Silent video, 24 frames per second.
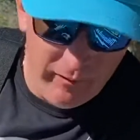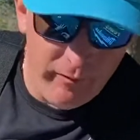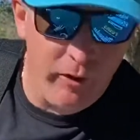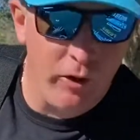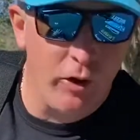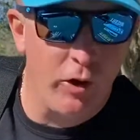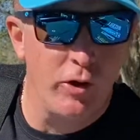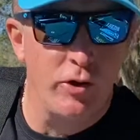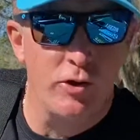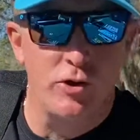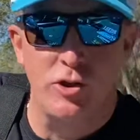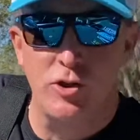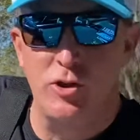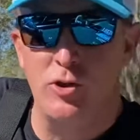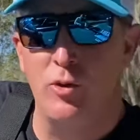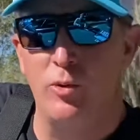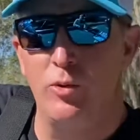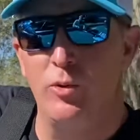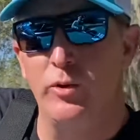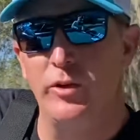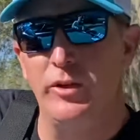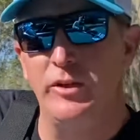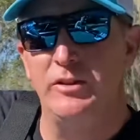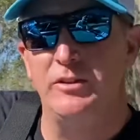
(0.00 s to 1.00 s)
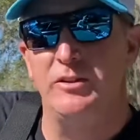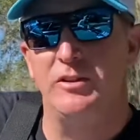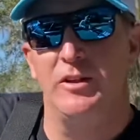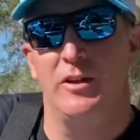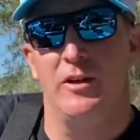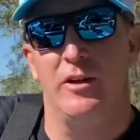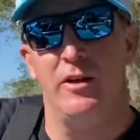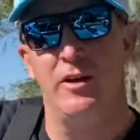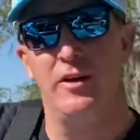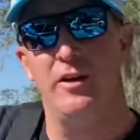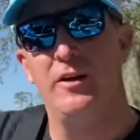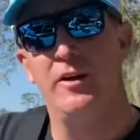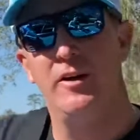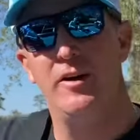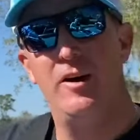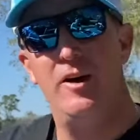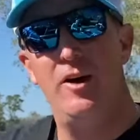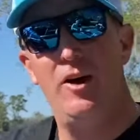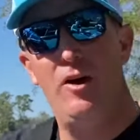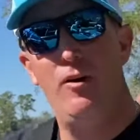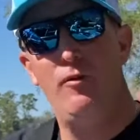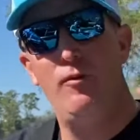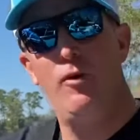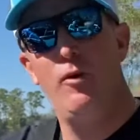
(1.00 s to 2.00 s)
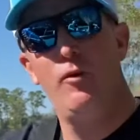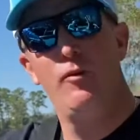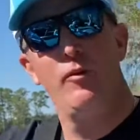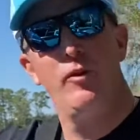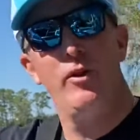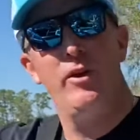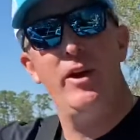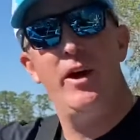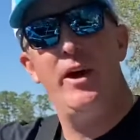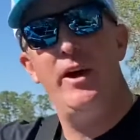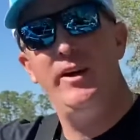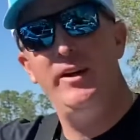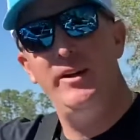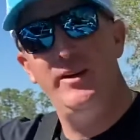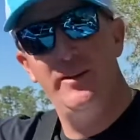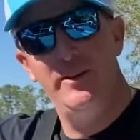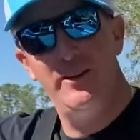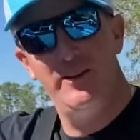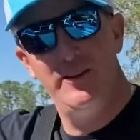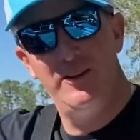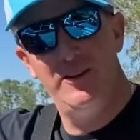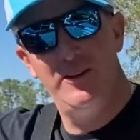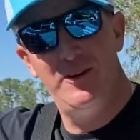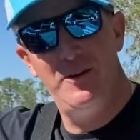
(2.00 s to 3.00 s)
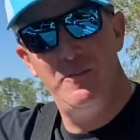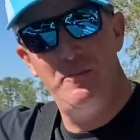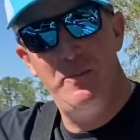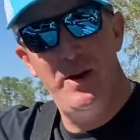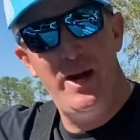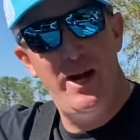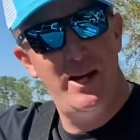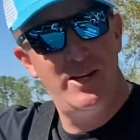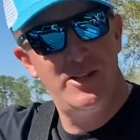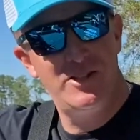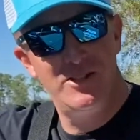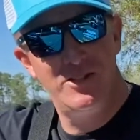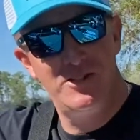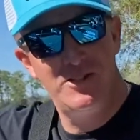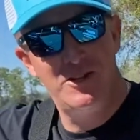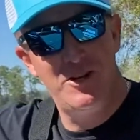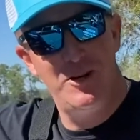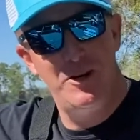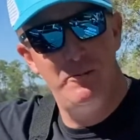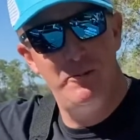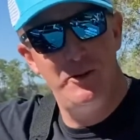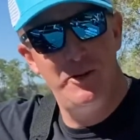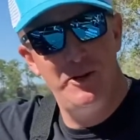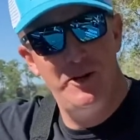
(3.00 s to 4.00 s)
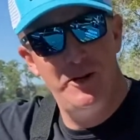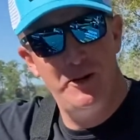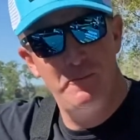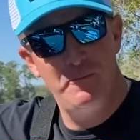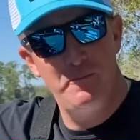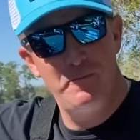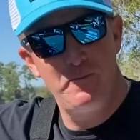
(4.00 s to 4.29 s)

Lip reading: heard stories of overnight the masses coming up.